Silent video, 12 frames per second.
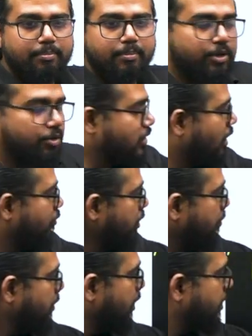because our
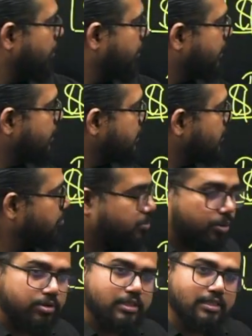priority is
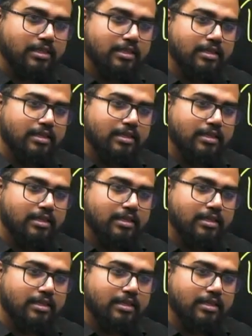imports.